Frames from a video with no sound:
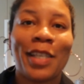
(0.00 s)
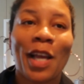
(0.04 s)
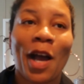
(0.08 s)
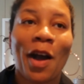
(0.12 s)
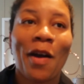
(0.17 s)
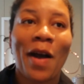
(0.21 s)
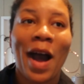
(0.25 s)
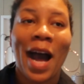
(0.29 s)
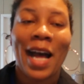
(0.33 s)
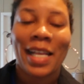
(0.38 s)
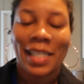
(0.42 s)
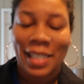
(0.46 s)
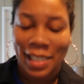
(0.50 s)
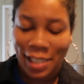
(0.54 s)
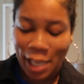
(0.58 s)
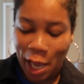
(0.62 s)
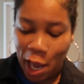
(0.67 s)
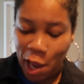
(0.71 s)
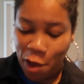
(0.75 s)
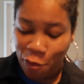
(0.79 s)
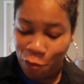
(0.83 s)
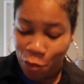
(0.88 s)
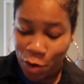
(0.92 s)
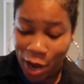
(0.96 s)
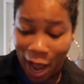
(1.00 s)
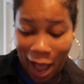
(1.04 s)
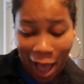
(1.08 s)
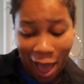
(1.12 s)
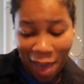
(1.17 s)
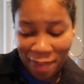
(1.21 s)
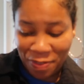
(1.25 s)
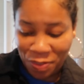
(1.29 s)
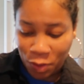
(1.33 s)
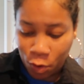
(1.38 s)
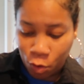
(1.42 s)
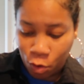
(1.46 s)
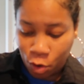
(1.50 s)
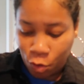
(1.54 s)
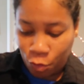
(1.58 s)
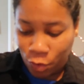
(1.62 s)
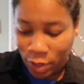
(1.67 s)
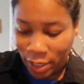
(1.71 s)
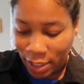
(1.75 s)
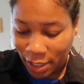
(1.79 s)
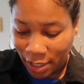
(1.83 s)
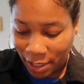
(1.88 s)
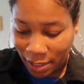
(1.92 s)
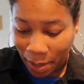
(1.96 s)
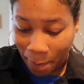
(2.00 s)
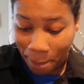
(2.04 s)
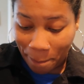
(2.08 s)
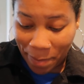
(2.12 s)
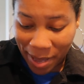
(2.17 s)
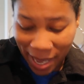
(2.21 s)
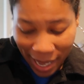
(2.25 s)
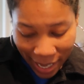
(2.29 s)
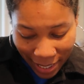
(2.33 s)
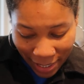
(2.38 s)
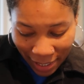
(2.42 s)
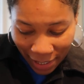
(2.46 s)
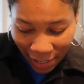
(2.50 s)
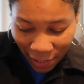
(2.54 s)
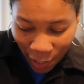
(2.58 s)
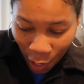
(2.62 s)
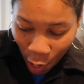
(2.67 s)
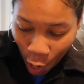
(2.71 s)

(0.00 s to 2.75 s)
y'all, I say what I thought was the best